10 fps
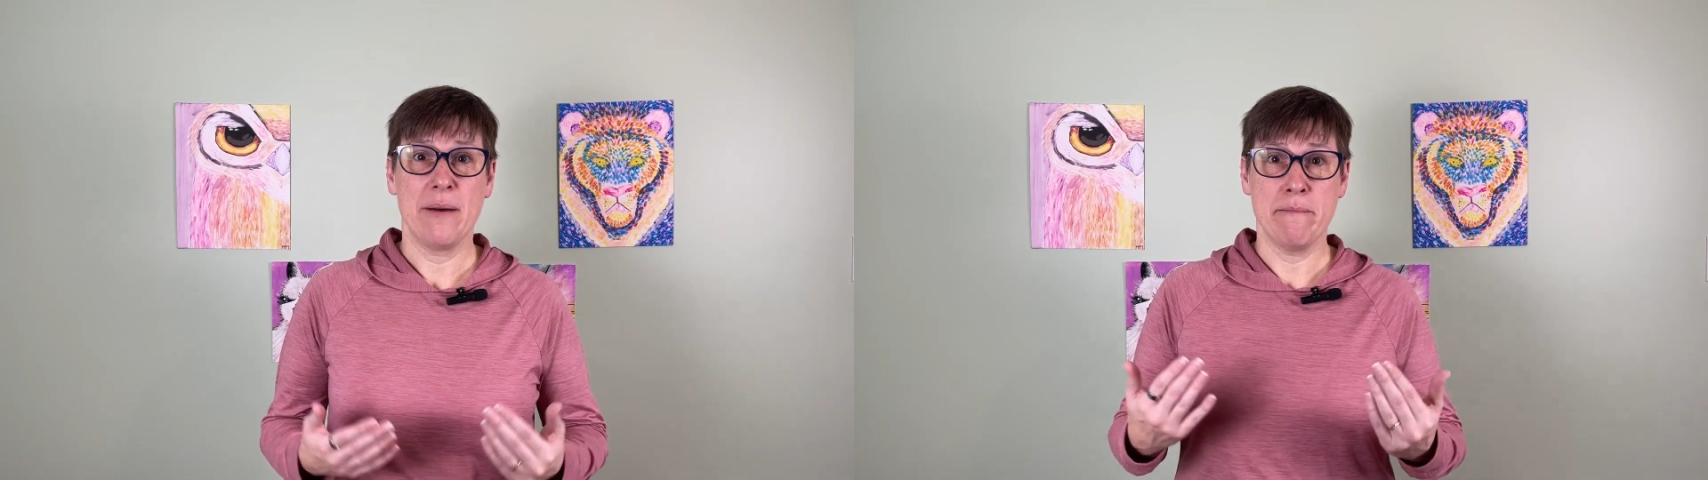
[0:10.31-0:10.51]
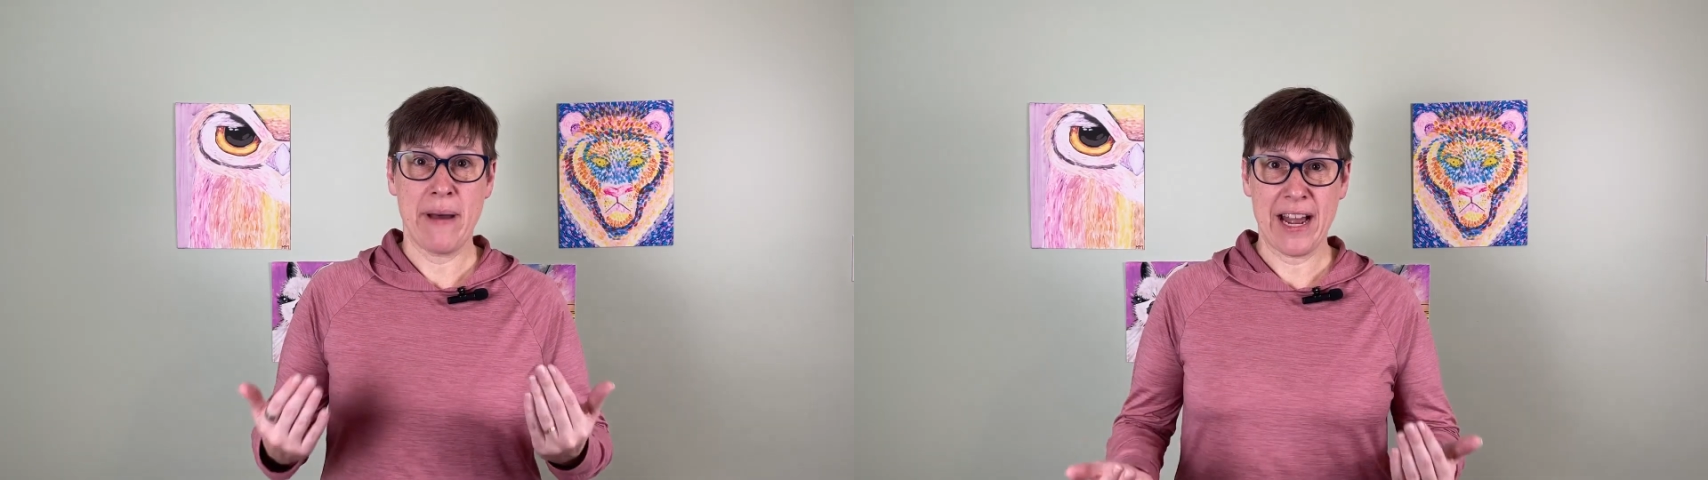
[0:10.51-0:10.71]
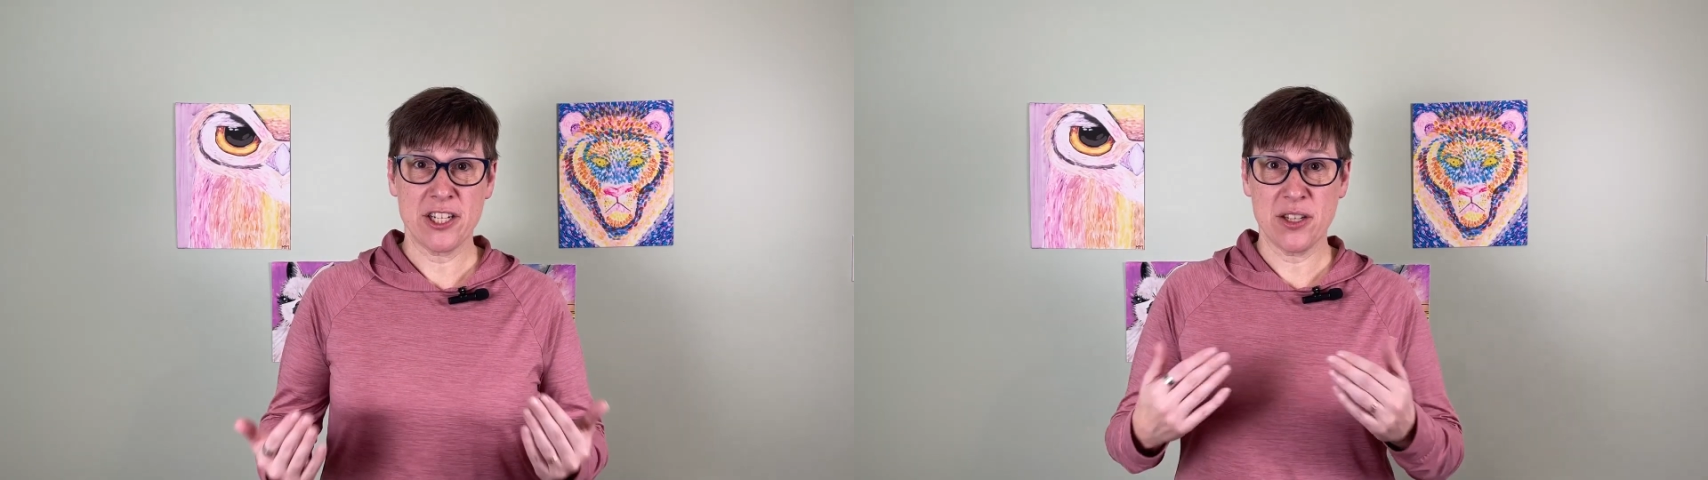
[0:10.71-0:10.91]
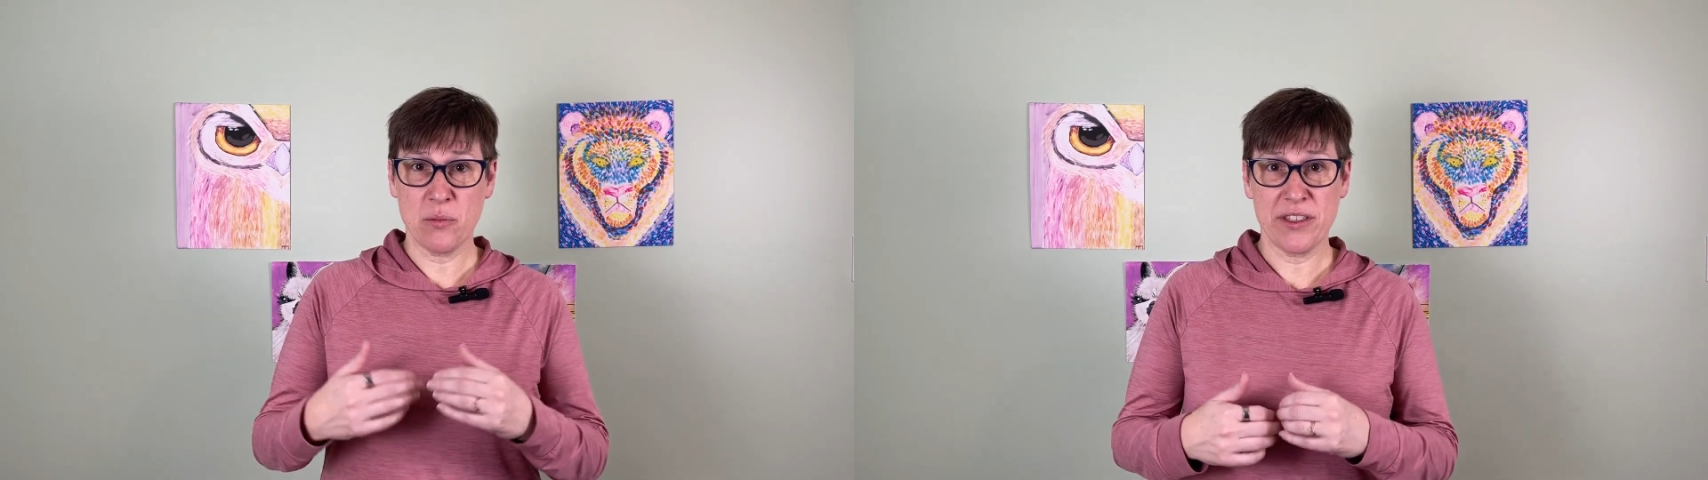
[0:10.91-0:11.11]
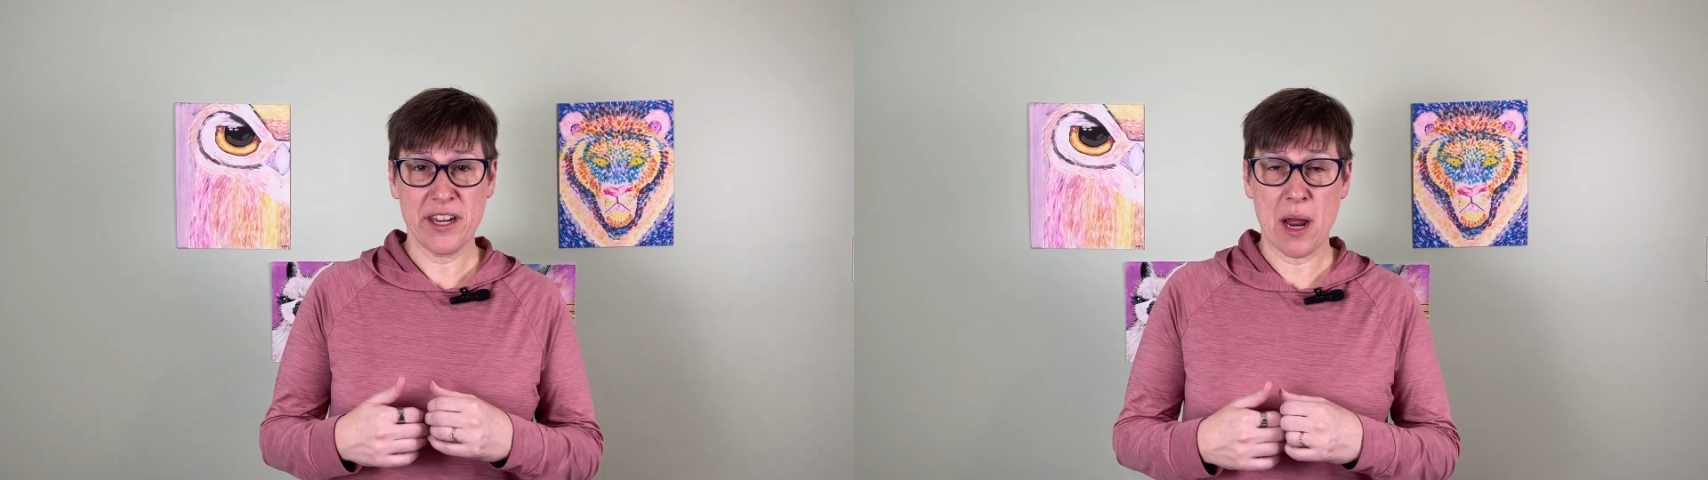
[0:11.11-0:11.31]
match them with an